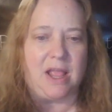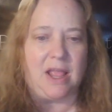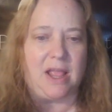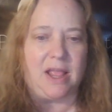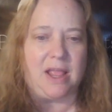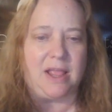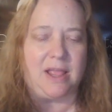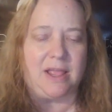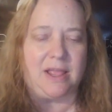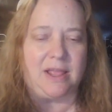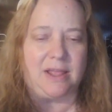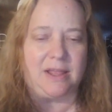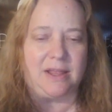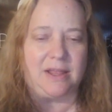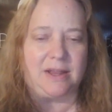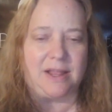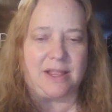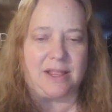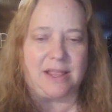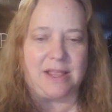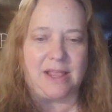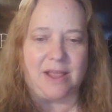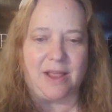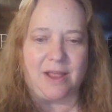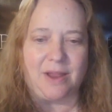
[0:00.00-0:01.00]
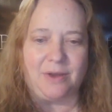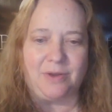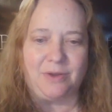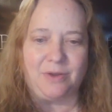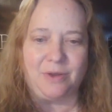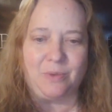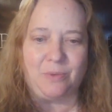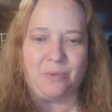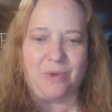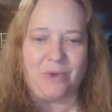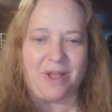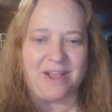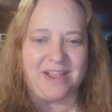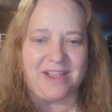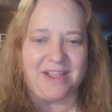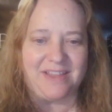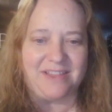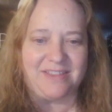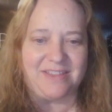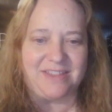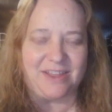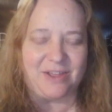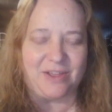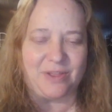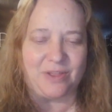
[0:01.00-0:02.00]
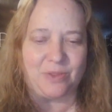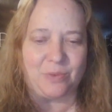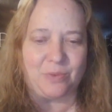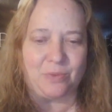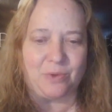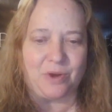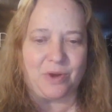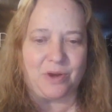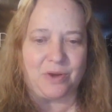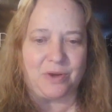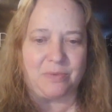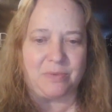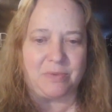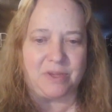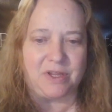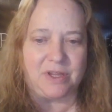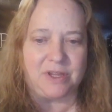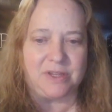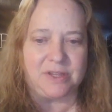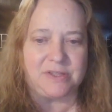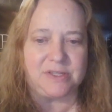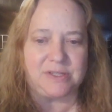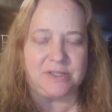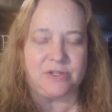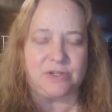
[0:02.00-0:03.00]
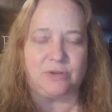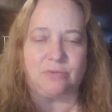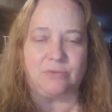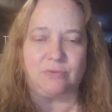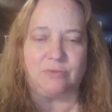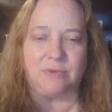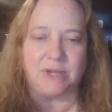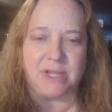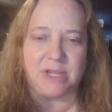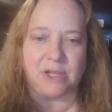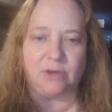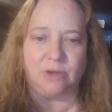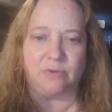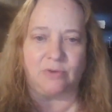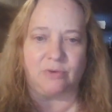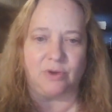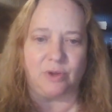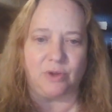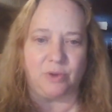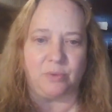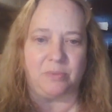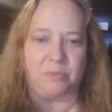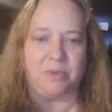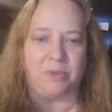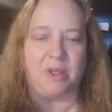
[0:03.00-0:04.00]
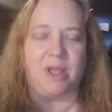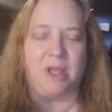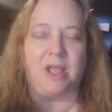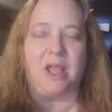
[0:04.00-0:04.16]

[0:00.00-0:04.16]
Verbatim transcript: and I can't I don't know why I can't think of the word but it's to regroup